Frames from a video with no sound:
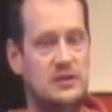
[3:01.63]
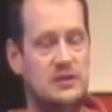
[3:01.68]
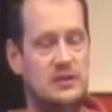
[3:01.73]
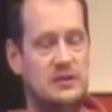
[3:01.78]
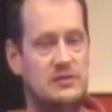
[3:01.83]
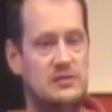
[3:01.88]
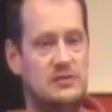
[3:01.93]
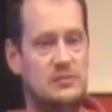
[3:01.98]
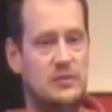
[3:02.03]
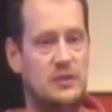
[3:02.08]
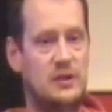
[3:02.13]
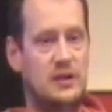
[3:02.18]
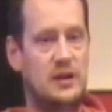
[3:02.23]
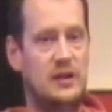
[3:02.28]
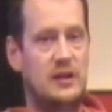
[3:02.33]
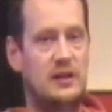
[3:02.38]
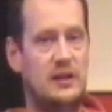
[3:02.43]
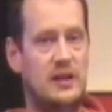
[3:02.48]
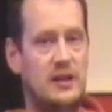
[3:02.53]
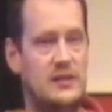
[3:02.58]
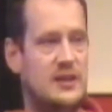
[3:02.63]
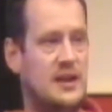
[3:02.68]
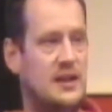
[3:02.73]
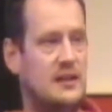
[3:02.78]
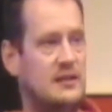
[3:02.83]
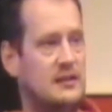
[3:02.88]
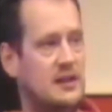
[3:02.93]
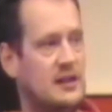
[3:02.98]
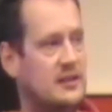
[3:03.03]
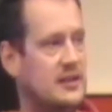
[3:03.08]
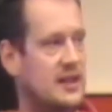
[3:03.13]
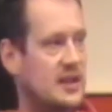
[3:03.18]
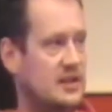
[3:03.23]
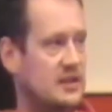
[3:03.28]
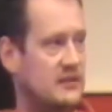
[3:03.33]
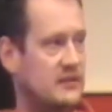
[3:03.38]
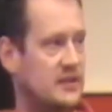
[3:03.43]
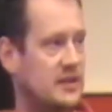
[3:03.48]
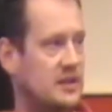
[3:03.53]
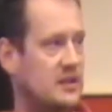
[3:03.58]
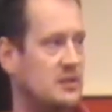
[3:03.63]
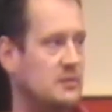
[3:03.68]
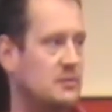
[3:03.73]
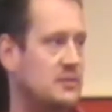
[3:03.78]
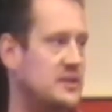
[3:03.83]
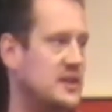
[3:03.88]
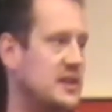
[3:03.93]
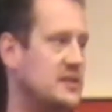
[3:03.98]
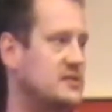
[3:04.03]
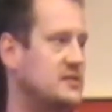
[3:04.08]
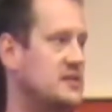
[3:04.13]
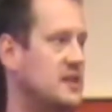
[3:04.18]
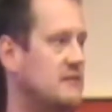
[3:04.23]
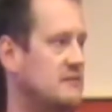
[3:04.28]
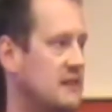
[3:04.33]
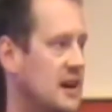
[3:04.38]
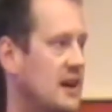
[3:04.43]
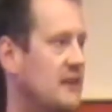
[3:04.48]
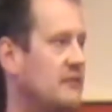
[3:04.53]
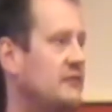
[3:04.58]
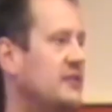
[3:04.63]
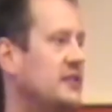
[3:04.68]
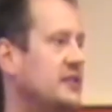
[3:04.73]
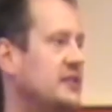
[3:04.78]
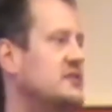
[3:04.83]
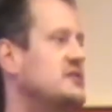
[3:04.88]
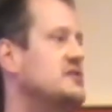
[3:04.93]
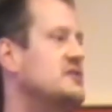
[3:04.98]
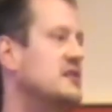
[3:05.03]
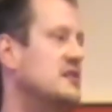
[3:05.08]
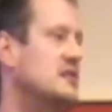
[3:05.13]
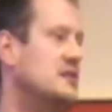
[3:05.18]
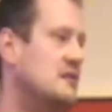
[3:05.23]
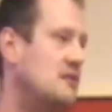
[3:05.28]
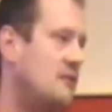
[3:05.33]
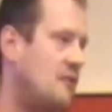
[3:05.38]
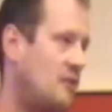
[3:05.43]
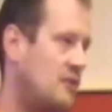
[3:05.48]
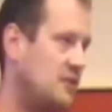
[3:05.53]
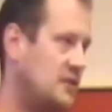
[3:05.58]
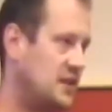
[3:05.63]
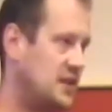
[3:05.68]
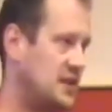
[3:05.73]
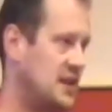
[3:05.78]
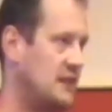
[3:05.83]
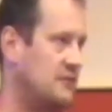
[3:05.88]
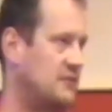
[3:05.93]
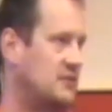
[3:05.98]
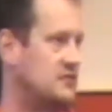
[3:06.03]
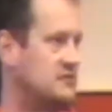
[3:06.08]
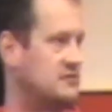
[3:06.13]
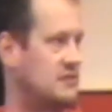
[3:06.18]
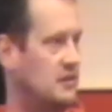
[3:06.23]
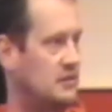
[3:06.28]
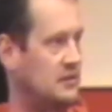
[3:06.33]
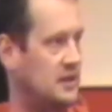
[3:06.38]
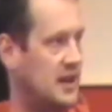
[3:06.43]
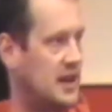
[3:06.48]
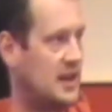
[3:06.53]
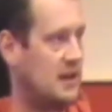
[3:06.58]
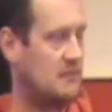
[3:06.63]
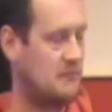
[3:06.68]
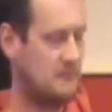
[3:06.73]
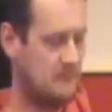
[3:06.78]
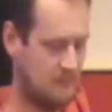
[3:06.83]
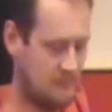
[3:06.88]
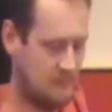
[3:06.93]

some work, and then at the end of it you would then say, right, I finished, you can have control again.